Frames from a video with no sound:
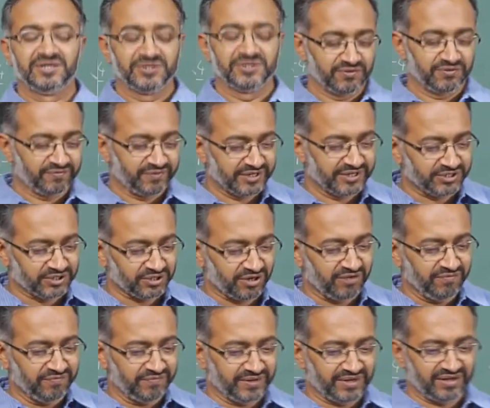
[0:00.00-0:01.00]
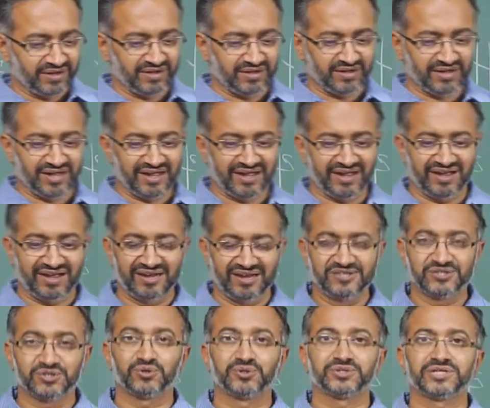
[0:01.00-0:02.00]
So first off, I'll
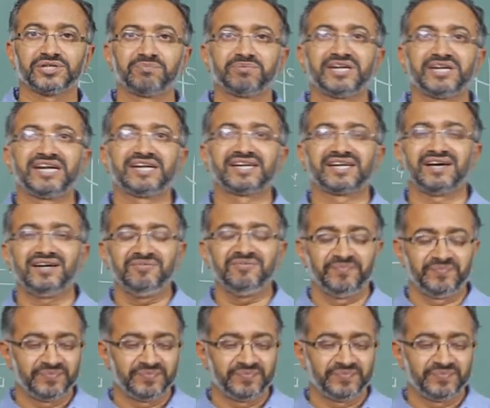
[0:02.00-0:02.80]
show some data